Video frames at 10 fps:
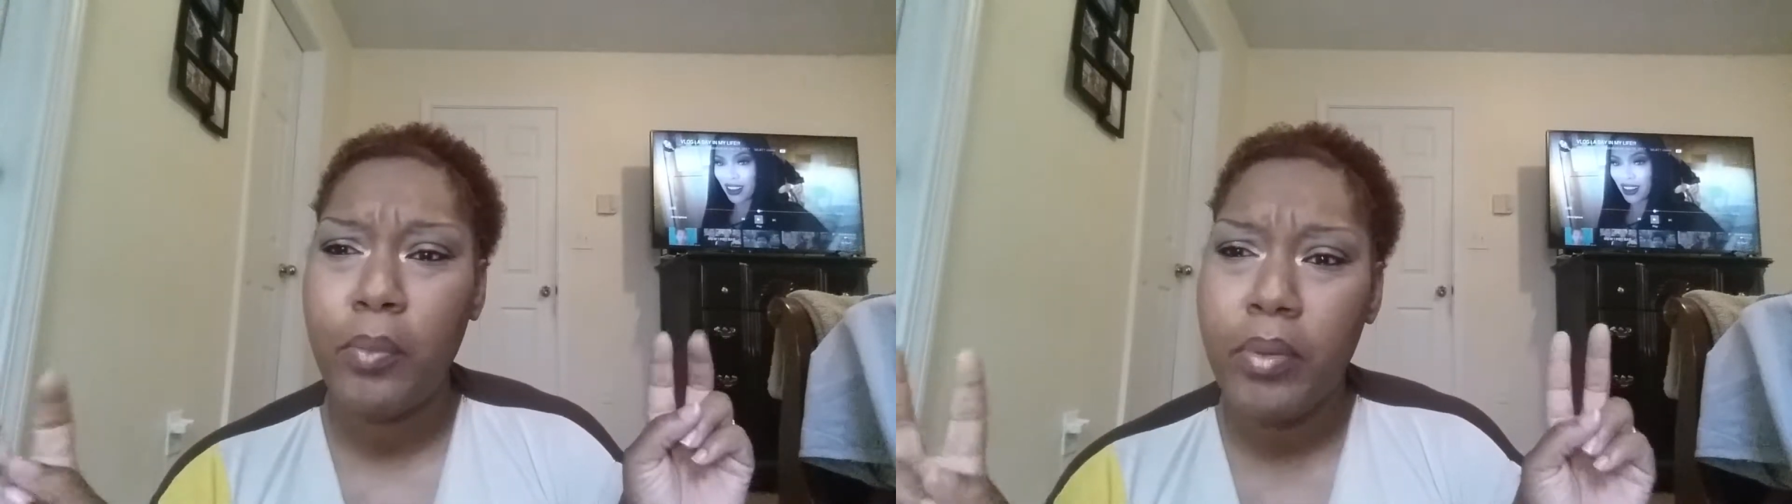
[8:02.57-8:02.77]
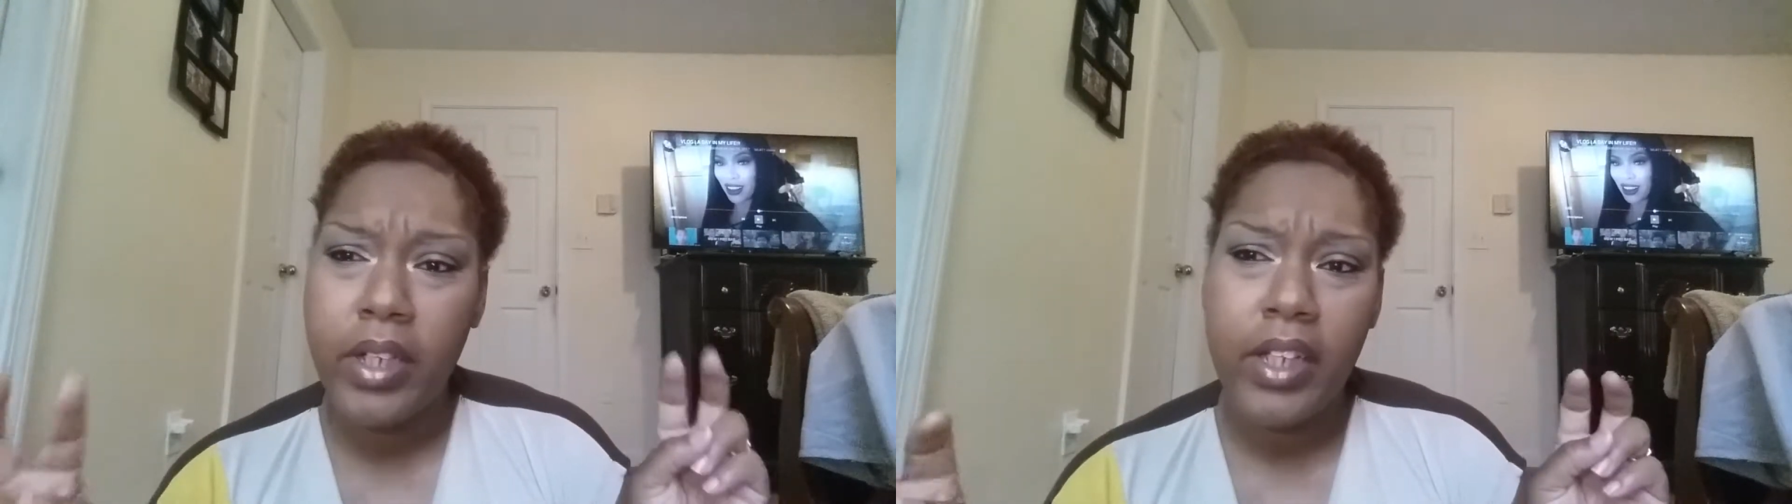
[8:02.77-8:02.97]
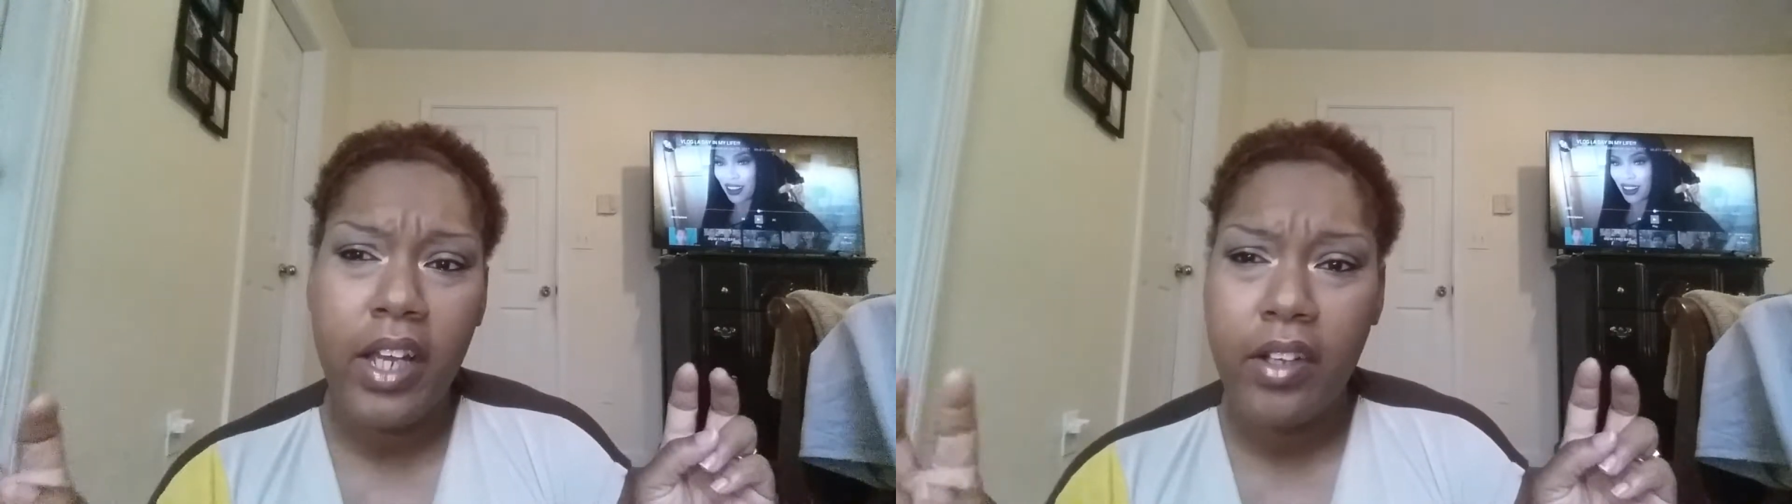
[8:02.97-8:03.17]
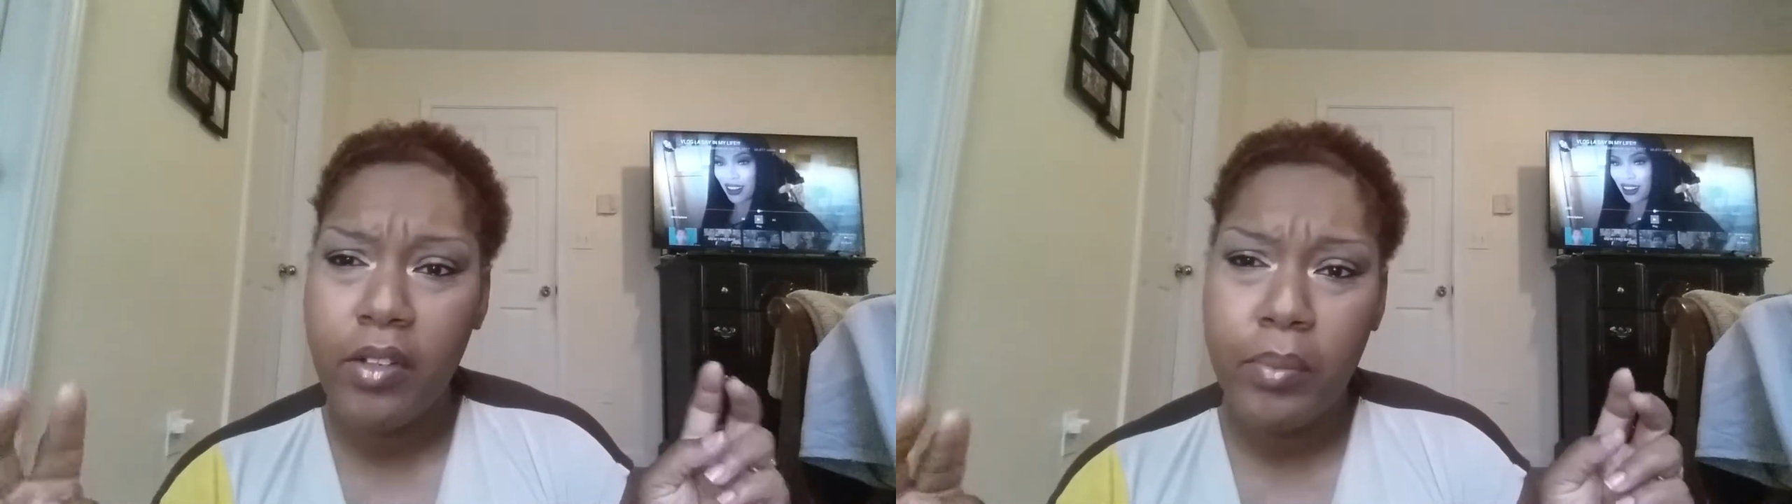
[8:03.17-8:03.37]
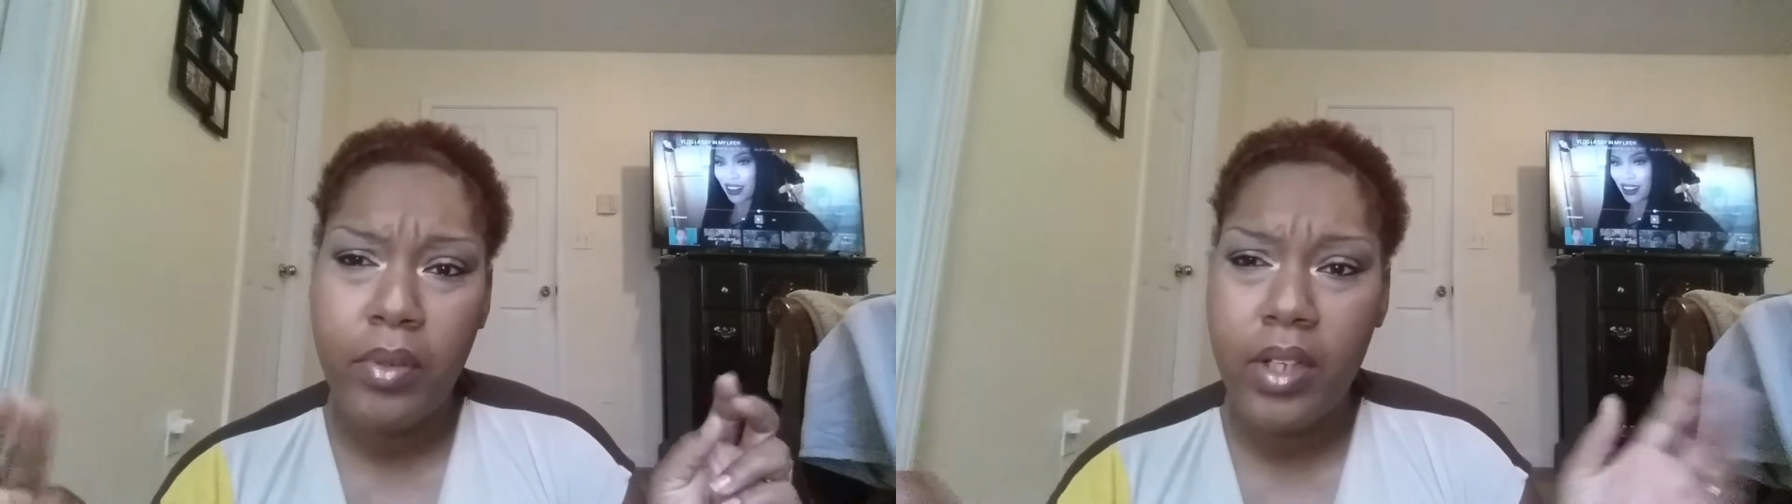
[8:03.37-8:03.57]

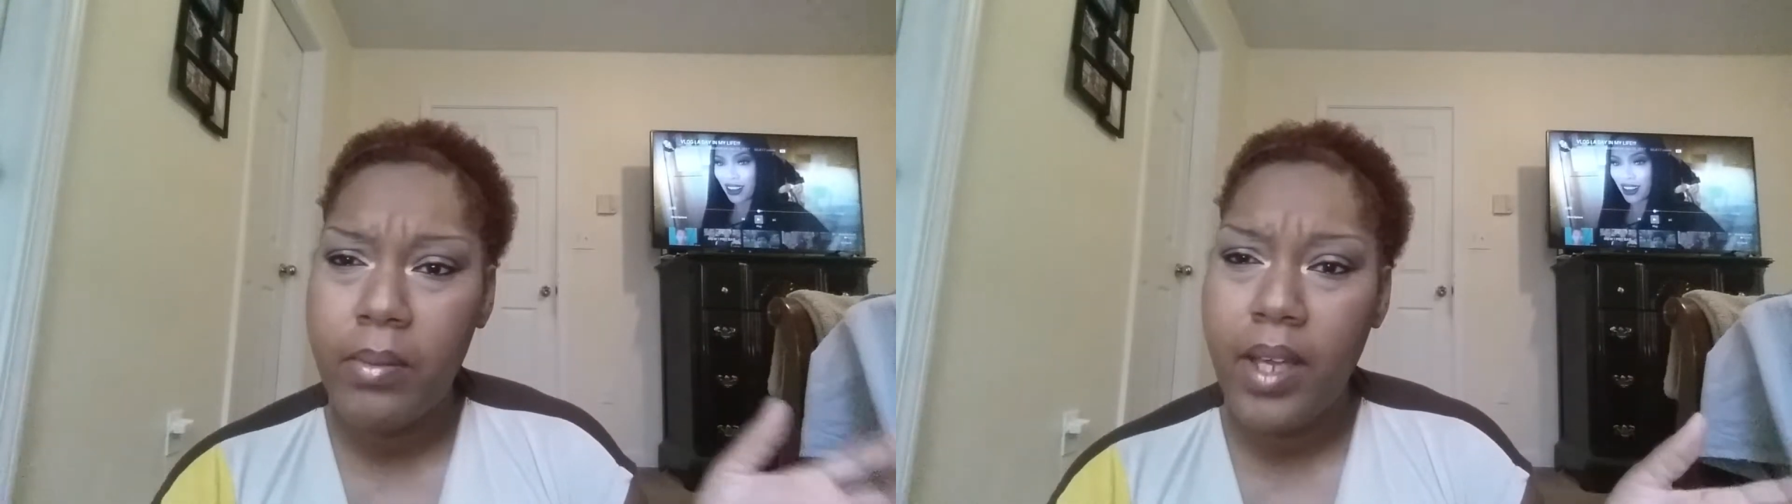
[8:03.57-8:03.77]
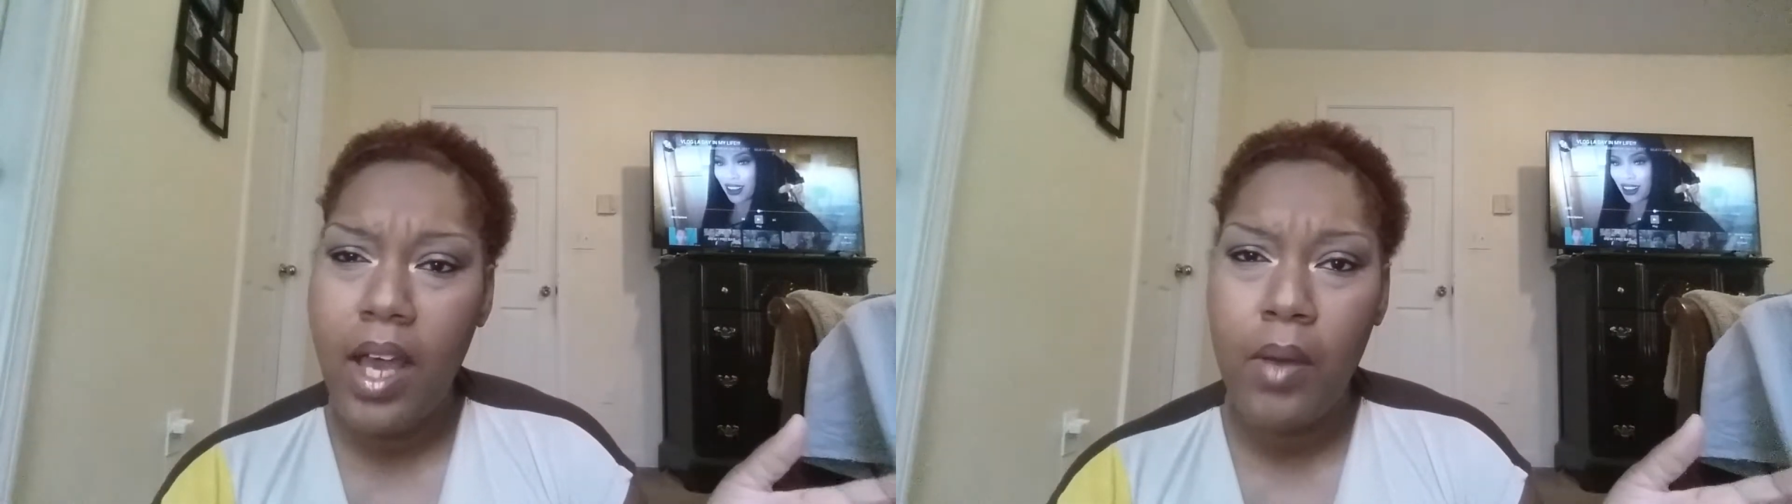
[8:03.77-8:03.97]
prenatal appointment.